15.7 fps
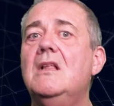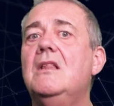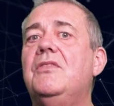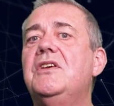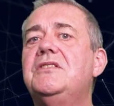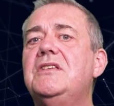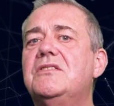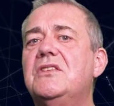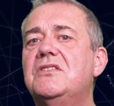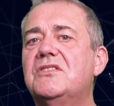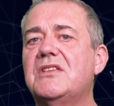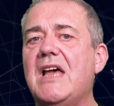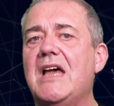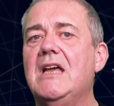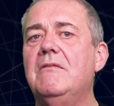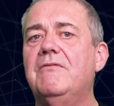This is the
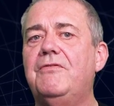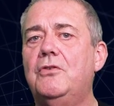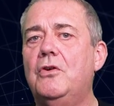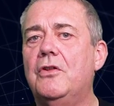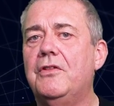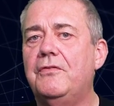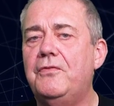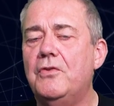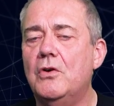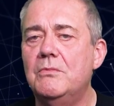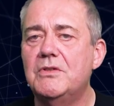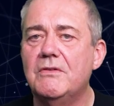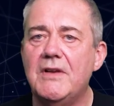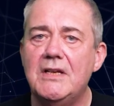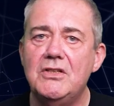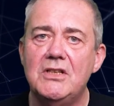same for other forms
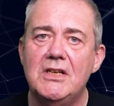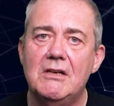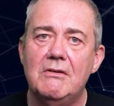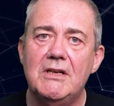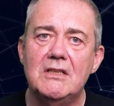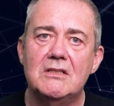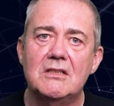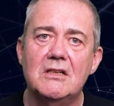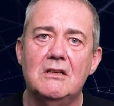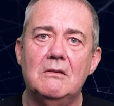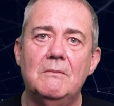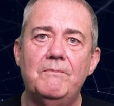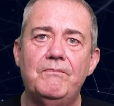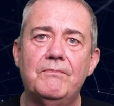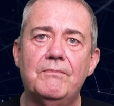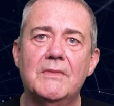of engineering too.
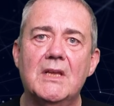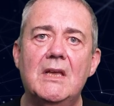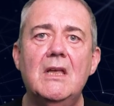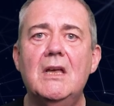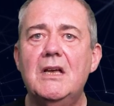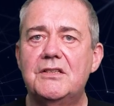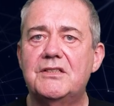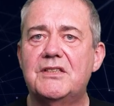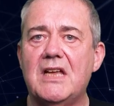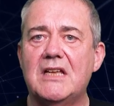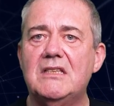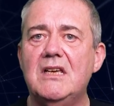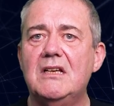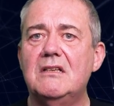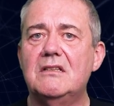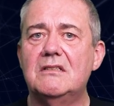
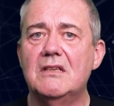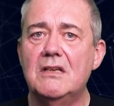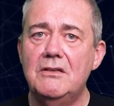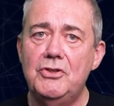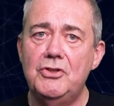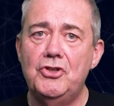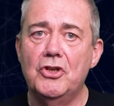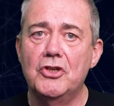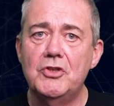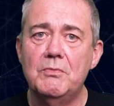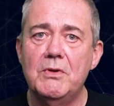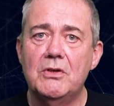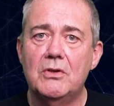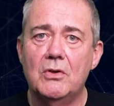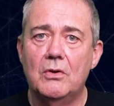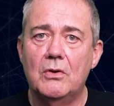Aesthetics and
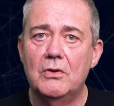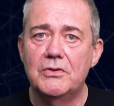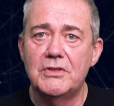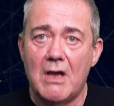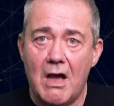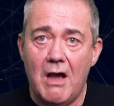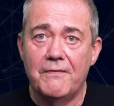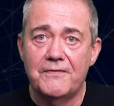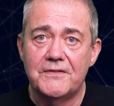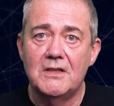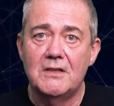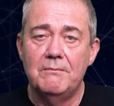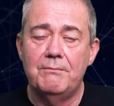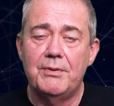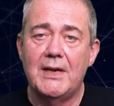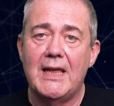judgment calls
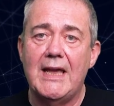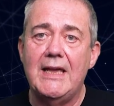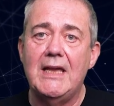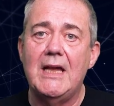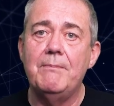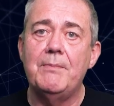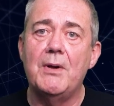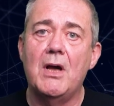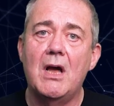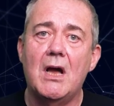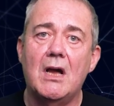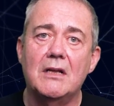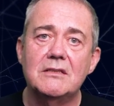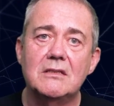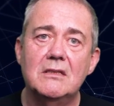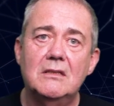often play a
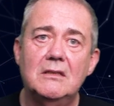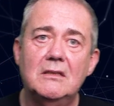part.